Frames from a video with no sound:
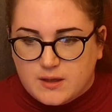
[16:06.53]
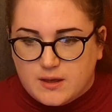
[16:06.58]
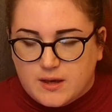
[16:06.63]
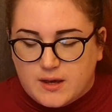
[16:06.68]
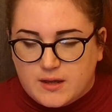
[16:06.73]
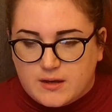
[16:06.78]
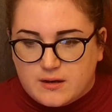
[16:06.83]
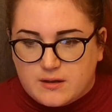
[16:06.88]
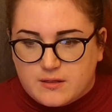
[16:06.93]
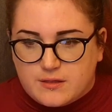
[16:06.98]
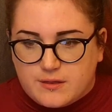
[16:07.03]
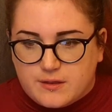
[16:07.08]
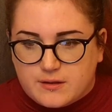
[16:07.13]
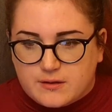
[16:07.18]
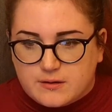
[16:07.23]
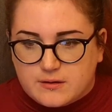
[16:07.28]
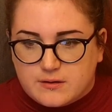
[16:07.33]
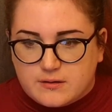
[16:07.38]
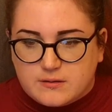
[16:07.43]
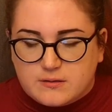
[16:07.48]
And I
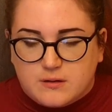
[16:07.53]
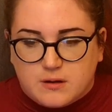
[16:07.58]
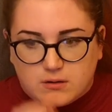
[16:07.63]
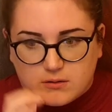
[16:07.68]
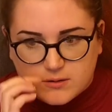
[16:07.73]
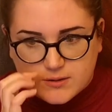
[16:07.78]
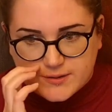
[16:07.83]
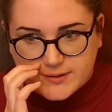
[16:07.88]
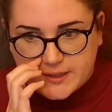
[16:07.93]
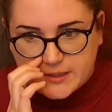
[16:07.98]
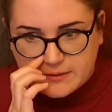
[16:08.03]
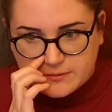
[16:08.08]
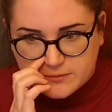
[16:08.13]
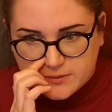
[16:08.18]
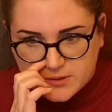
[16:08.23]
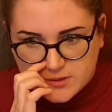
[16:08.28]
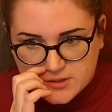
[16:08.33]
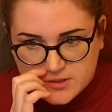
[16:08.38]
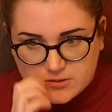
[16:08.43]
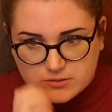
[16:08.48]
think
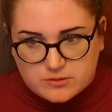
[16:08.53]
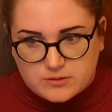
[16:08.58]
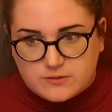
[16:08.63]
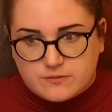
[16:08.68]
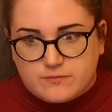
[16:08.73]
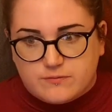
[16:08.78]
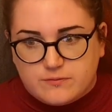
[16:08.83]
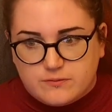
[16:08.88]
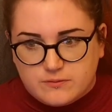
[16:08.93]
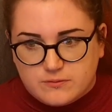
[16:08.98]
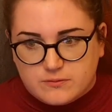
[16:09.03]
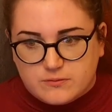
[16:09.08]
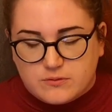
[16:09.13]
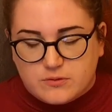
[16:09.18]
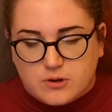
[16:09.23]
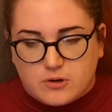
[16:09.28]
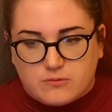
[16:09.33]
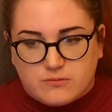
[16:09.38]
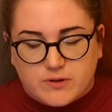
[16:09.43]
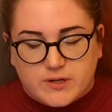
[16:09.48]
lockdown's sort of
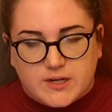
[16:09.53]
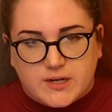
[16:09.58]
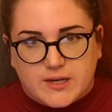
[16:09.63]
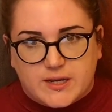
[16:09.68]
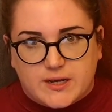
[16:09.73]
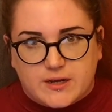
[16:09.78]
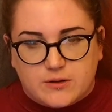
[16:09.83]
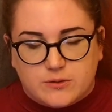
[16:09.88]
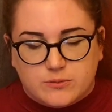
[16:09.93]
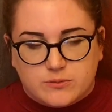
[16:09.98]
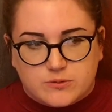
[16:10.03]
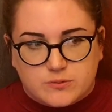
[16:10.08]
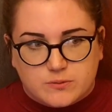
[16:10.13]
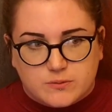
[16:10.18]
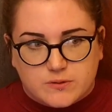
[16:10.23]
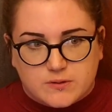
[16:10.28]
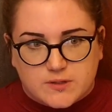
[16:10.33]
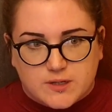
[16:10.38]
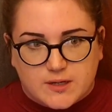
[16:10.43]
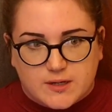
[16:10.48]
not really helped
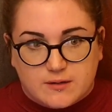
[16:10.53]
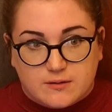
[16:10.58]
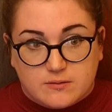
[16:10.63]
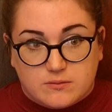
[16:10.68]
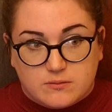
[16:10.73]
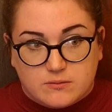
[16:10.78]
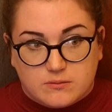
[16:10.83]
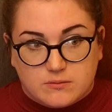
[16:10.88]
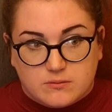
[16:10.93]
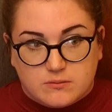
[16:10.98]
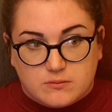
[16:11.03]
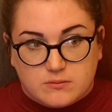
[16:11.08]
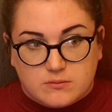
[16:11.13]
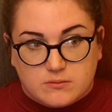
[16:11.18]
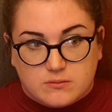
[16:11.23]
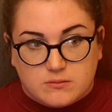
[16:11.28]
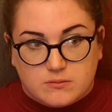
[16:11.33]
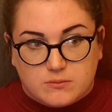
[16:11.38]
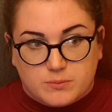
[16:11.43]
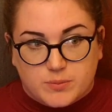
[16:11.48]
with that
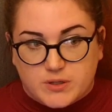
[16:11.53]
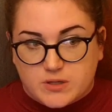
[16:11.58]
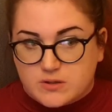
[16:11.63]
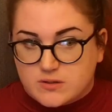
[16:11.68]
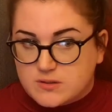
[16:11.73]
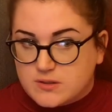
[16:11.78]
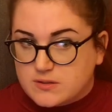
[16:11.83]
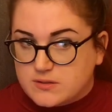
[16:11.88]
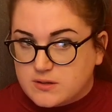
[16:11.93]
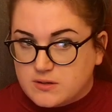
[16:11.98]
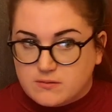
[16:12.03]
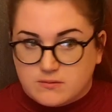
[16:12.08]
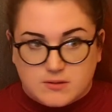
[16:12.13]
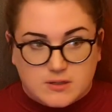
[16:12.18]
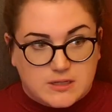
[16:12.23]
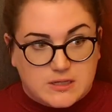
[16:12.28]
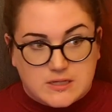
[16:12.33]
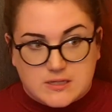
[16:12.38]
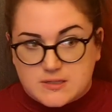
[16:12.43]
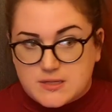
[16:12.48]
because I don't
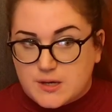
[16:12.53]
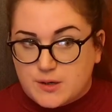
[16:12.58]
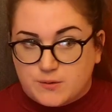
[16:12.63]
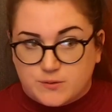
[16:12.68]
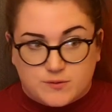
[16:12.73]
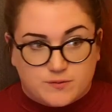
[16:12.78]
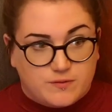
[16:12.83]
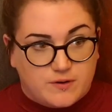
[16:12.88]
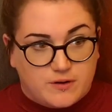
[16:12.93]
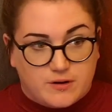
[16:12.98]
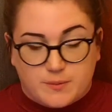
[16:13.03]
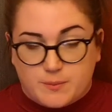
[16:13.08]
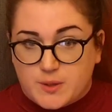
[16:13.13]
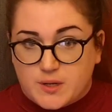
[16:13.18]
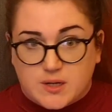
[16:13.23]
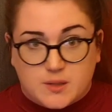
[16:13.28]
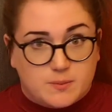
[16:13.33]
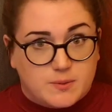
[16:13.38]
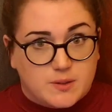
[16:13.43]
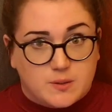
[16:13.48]
think it's helped very
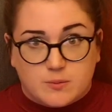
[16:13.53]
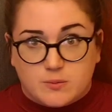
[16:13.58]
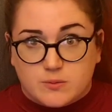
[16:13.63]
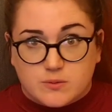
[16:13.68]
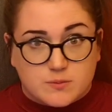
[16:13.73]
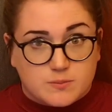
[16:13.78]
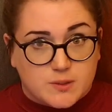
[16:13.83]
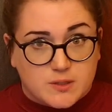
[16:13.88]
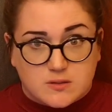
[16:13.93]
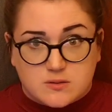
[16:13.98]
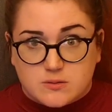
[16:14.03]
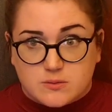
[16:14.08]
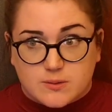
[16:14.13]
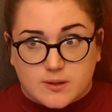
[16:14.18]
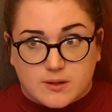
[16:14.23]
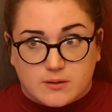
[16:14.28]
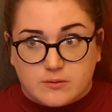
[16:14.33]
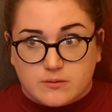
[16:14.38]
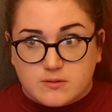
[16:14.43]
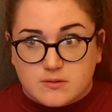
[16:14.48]
many people's mental
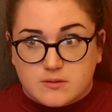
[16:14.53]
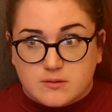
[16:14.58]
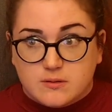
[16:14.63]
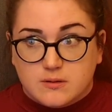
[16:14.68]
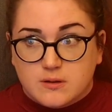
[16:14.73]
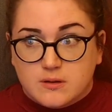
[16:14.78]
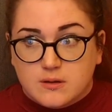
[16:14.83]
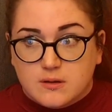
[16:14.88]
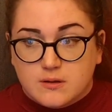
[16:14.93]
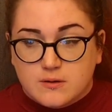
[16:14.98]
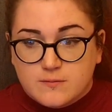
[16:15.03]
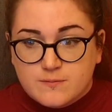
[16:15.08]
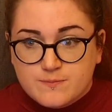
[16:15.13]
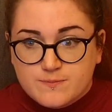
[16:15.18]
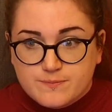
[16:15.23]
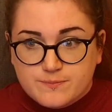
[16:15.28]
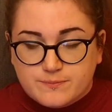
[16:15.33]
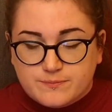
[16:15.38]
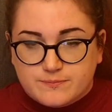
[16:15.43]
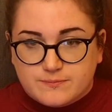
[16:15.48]
health.
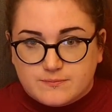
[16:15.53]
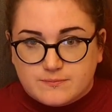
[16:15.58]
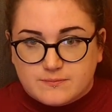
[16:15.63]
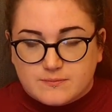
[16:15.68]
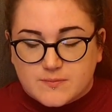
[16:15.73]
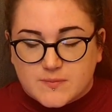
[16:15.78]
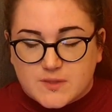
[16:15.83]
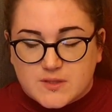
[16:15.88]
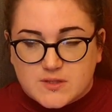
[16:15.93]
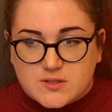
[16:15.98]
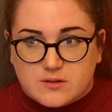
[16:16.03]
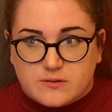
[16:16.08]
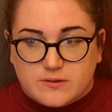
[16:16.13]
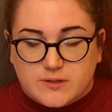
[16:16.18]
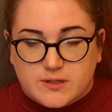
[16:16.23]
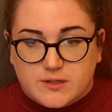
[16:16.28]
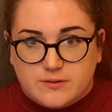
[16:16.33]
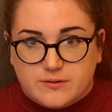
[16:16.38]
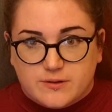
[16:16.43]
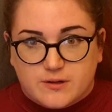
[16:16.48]
Sorry,
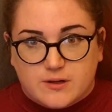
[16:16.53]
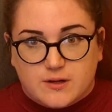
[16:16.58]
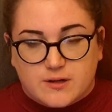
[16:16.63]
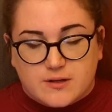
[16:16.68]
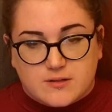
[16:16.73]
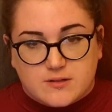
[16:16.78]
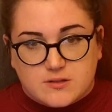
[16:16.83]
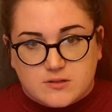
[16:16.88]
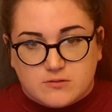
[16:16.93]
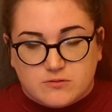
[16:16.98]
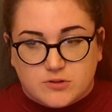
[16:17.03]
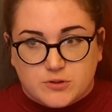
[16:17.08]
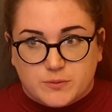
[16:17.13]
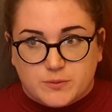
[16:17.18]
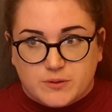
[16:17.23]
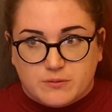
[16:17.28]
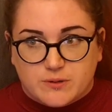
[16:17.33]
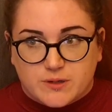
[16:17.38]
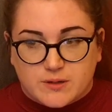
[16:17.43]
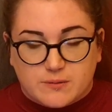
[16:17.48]
Luna likes to groom me
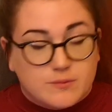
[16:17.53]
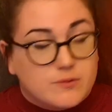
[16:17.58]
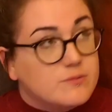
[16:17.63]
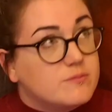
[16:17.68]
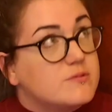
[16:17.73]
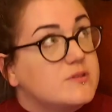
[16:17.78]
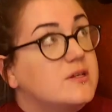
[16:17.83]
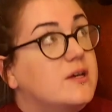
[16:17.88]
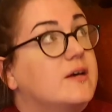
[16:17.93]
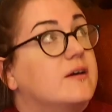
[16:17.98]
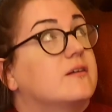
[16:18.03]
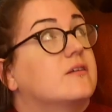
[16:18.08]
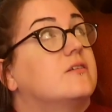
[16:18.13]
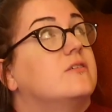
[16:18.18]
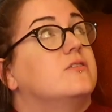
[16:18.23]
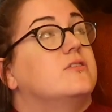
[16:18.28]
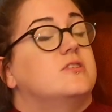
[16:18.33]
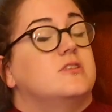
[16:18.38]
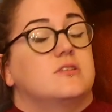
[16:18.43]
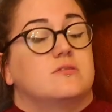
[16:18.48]
when I'm upset
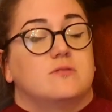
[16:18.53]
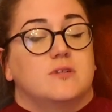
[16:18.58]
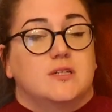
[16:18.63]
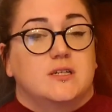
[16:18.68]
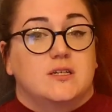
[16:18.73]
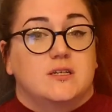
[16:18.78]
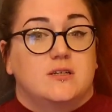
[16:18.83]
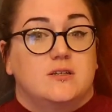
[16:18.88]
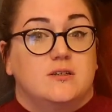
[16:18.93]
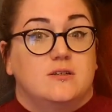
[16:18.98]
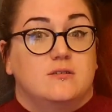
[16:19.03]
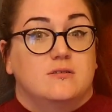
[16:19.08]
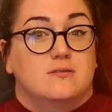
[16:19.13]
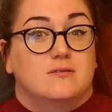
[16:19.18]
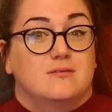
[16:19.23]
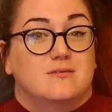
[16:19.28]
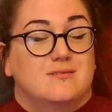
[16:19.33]
because she's really cute.